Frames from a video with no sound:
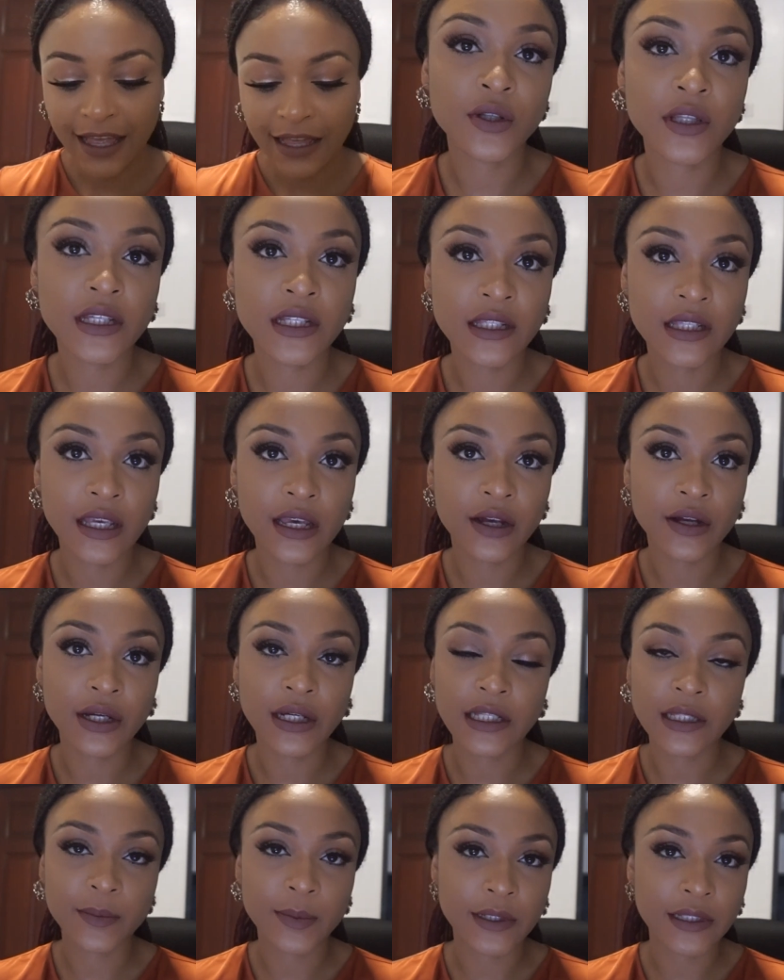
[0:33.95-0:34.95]
So this year
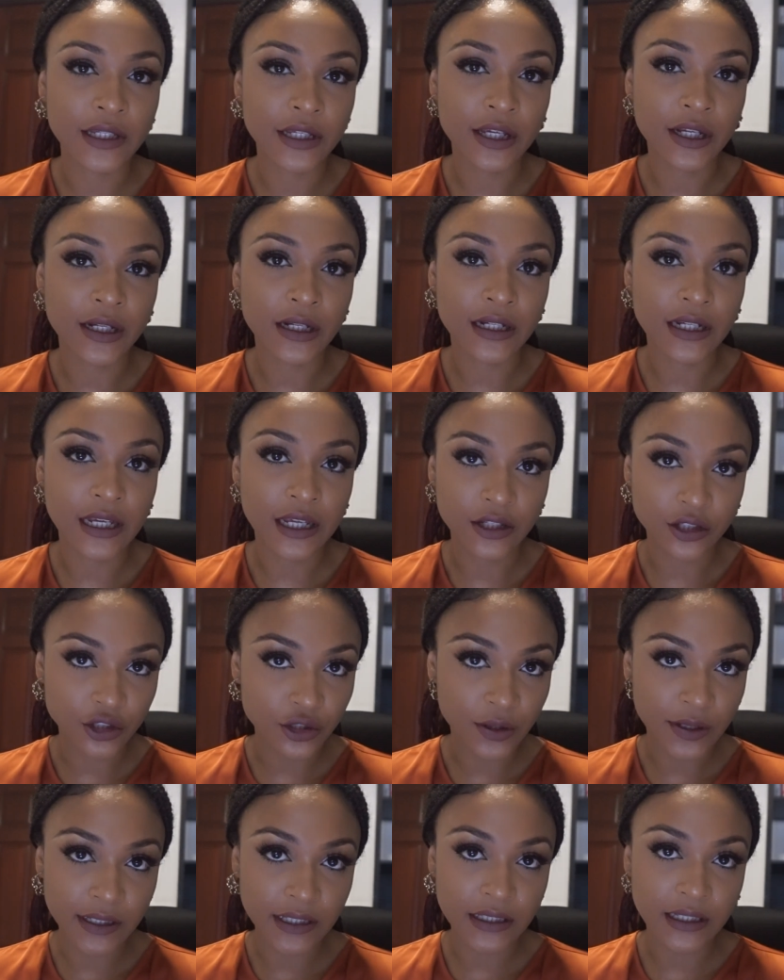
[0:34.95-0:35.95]
is particularly
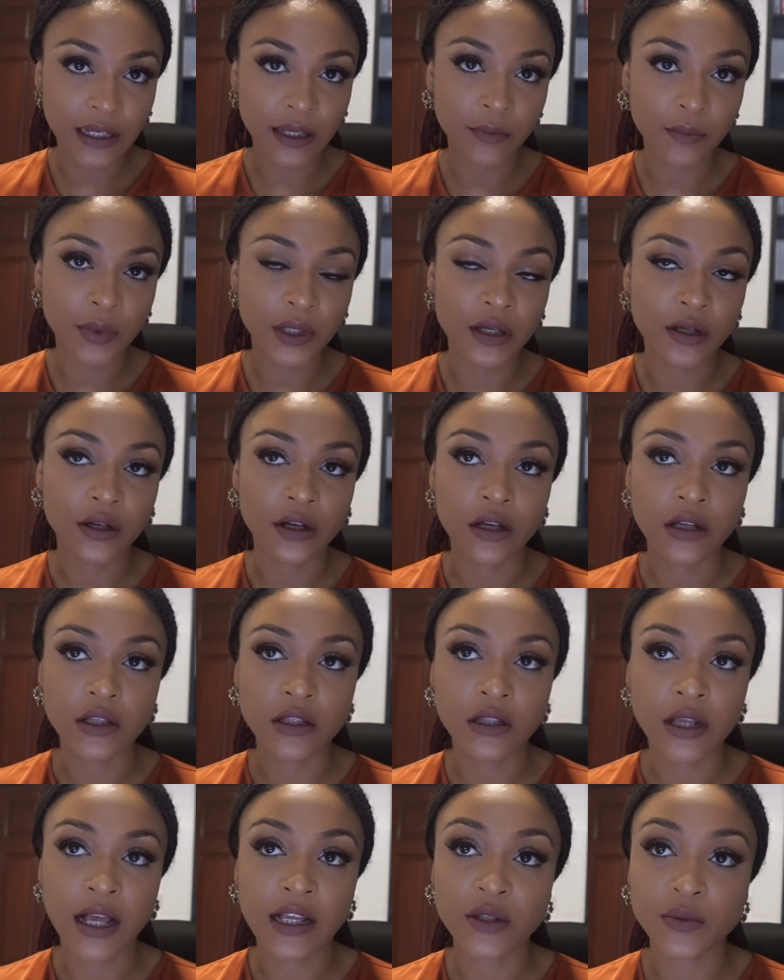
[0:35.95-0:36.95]
interesting
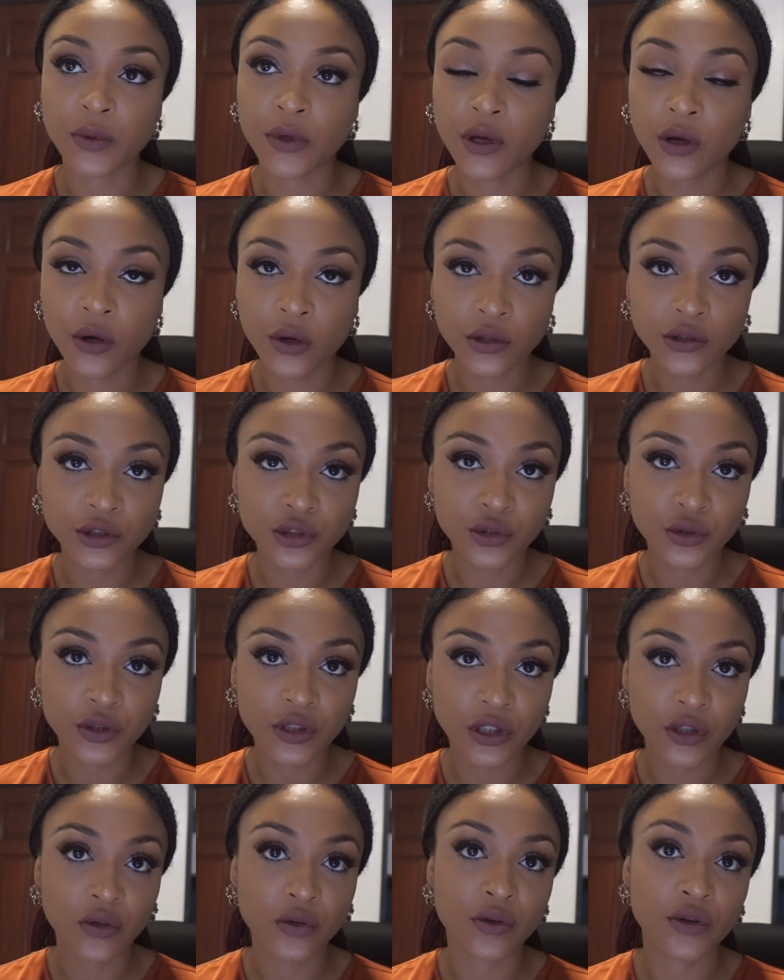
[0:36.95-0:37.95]
because, as we all know,
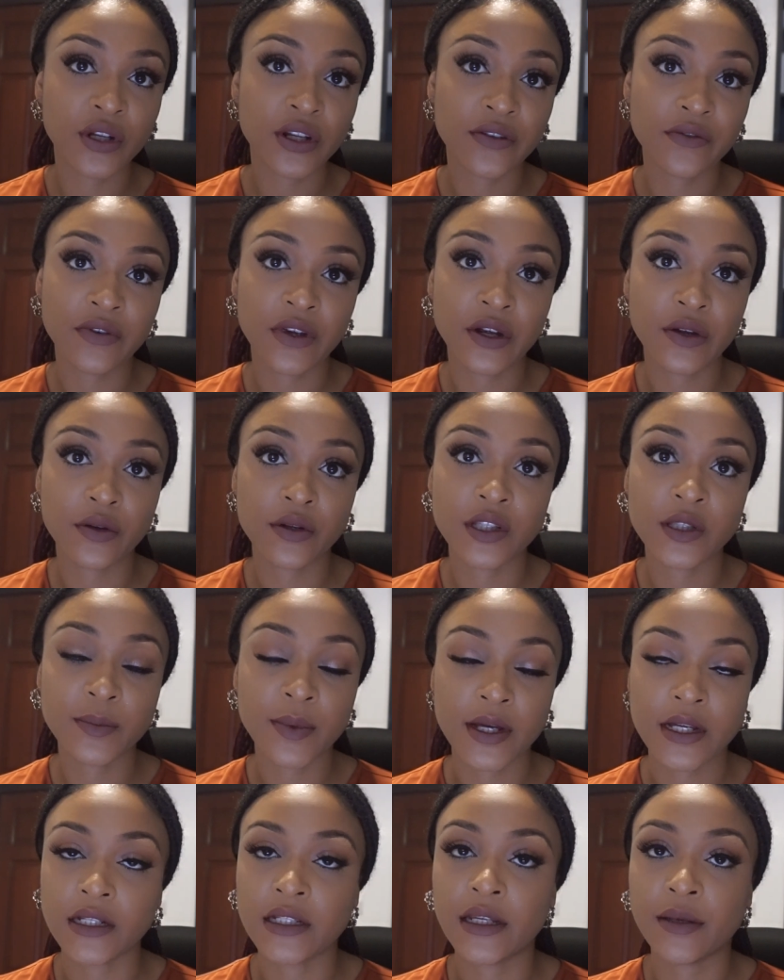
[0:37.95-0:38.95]
the
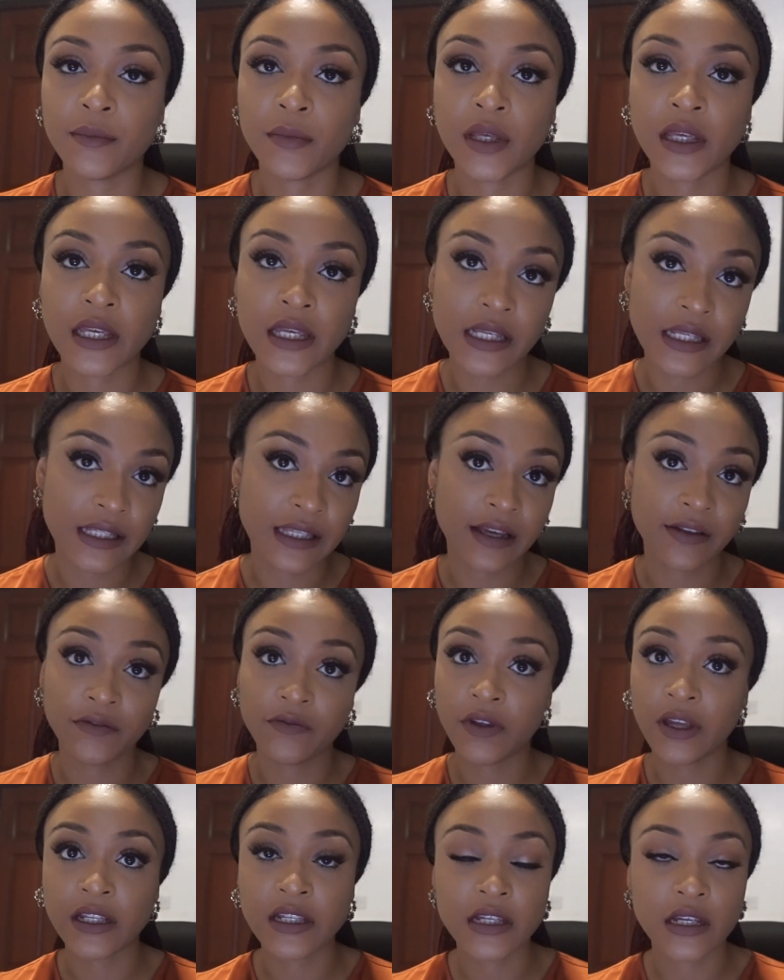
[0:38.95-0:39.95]
coronavirus pandemic is
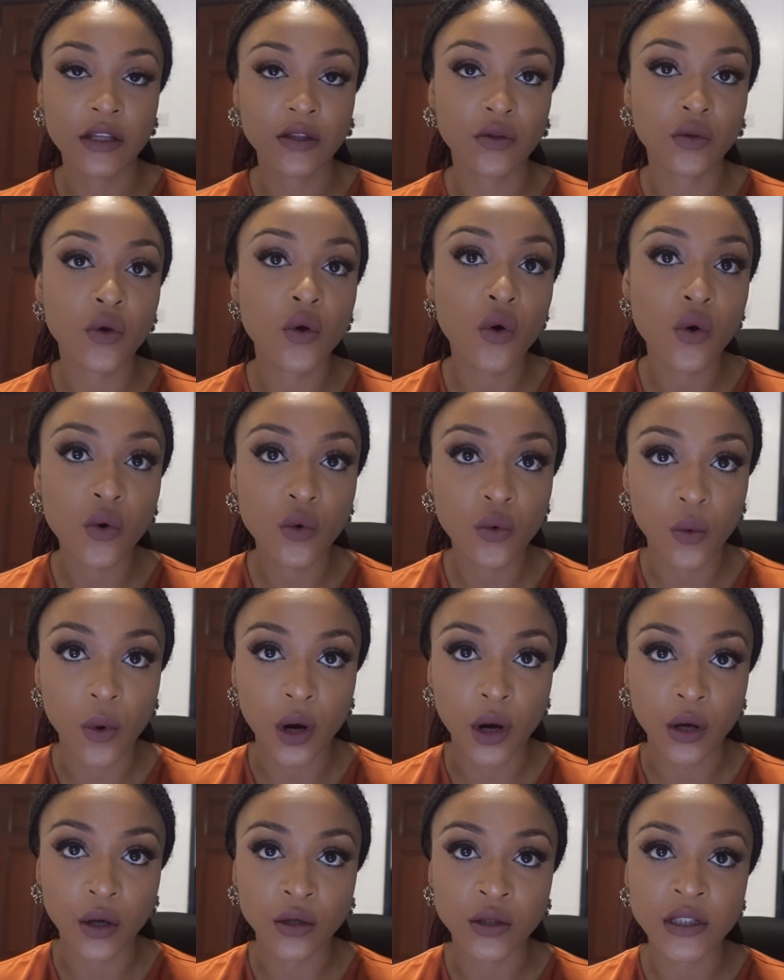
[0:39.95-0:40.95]
affecting the whole
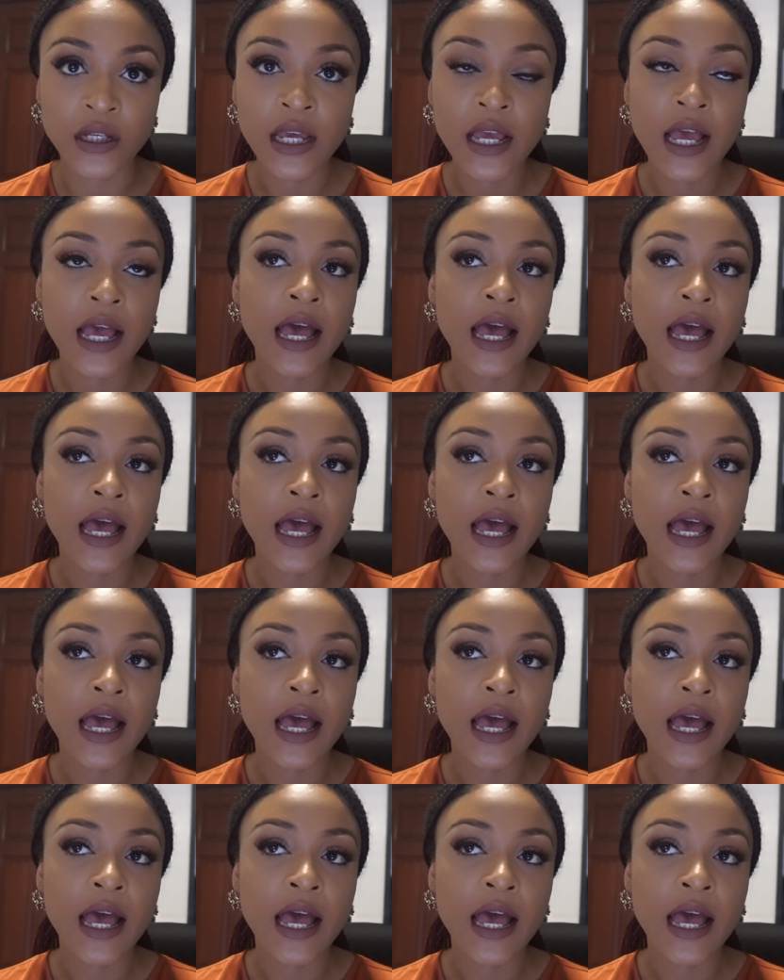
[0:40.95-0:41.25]
world,